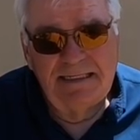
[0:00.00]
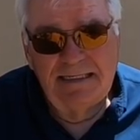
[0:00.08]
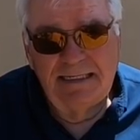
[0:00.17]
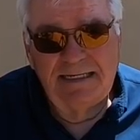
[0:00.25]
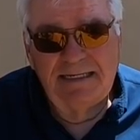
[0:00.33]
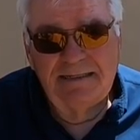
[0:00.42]

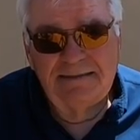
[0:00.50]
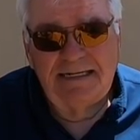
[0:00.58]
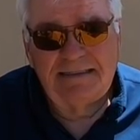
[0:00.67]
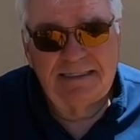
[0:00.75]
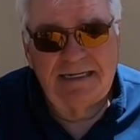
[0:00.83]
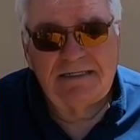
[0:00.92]

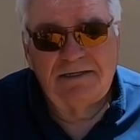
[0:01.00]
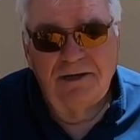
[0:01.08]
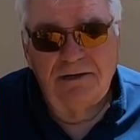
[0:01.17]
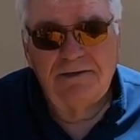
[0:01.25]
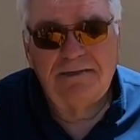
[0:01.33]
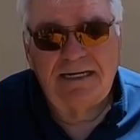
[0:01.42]
that
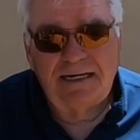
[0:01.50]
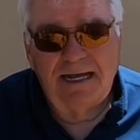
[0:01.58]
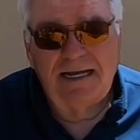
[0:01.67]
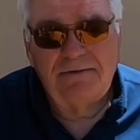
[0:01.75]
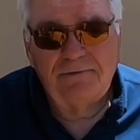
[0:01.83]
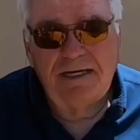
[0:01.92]
color, that
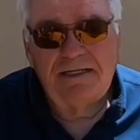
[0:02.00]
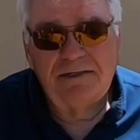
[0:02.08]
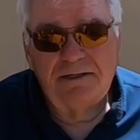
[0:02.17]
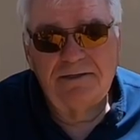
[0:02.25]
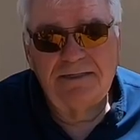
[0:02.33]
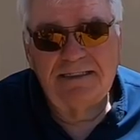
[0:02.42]
light gray
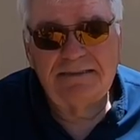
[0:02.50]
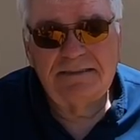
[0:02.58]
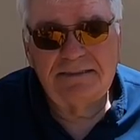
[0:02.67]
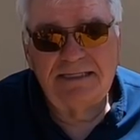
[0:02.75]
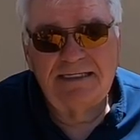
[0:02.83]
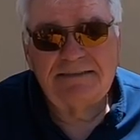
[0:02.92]
color,
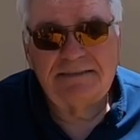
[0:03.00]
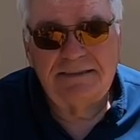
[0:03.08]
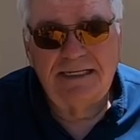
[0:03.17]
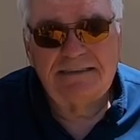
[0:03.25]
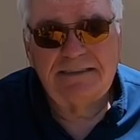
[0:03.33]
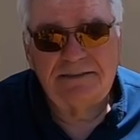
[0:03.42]
that's
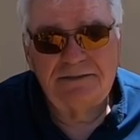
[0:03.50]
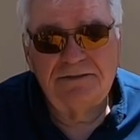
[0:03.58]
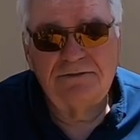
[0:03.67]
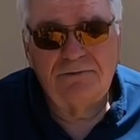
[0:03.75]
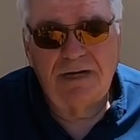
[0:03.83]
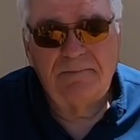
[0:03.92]
a good
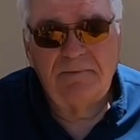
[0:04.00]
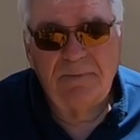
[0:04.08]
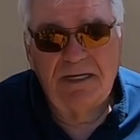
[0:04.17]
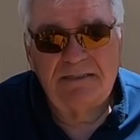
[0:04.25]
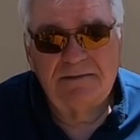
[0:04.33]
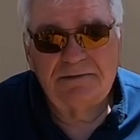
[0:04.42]
crappie
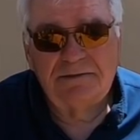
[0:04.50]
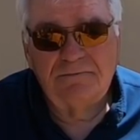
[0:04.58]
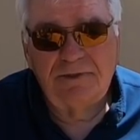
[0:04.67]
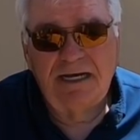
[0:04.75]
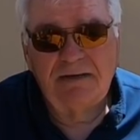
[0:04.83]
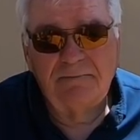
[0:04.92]
bait. There's no
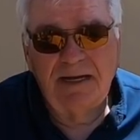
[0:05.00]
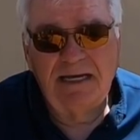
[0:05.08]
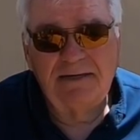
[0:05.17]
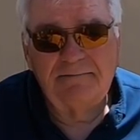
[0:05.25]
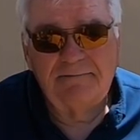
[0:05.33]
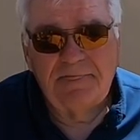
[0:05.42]
doubt about
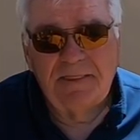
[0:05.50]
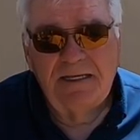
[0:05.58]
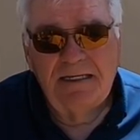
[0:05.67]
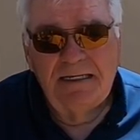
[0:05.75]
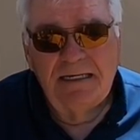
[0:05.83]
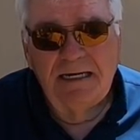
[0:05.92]
it.
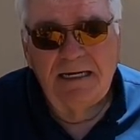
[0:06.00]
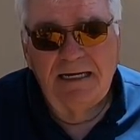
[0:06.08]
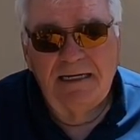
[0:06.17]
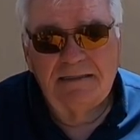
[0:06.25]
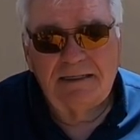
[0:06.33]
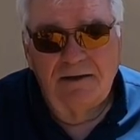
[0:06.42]

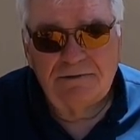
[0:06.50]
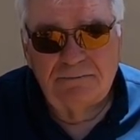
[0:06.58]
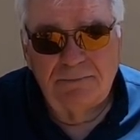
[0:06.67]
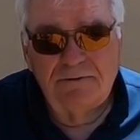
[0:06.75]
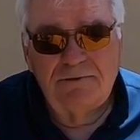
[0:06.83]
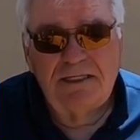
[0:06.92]
Caught some
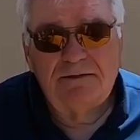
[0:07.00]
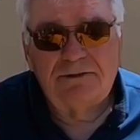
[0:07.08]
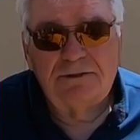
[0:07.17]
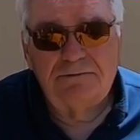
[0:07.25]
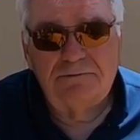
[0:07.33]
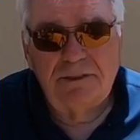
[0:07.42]
bluegill
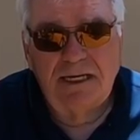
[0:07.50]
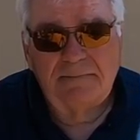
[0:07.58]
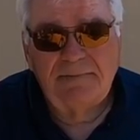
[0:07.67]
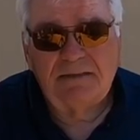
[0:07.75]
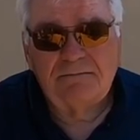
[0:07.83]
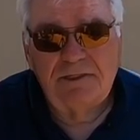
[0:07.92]
too. Had
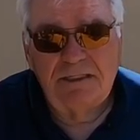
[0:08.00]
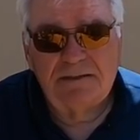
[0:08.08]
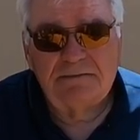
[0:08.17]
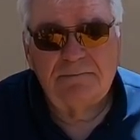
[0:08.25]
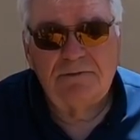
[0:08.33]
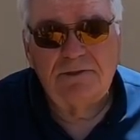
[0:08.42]
about 3
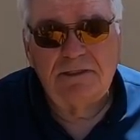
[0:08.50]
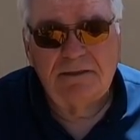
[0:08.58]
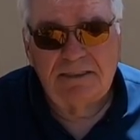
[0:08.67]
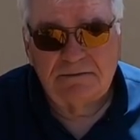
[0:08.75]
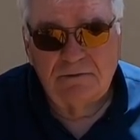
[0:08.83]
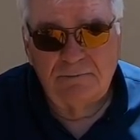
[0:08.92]
dozen bluegill.
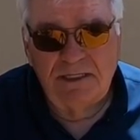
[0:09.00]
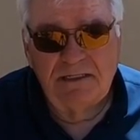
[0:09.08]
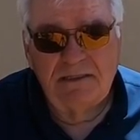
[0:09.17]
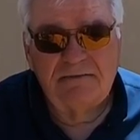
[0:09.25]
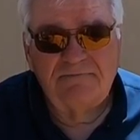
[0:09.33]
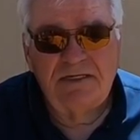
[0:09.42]
That's gonna be in
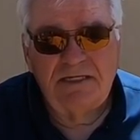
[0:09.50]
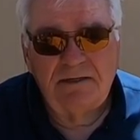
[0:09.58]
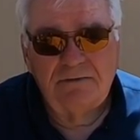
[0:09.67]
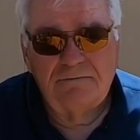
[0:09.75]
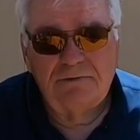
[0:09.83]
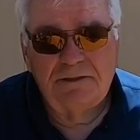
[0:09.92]
another
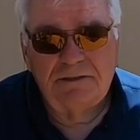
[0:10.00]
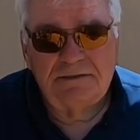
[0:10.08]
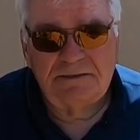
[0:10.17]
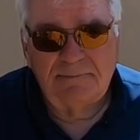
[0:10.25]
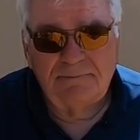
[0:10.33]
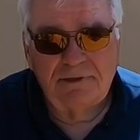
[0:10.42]
video,
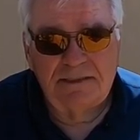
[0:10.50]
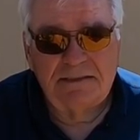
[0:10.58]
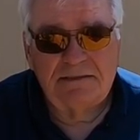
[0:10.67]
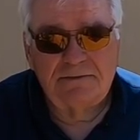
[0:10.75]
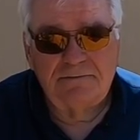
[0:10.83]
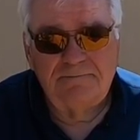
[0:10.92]
separate the
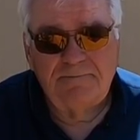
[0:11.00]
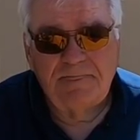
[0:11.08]
two.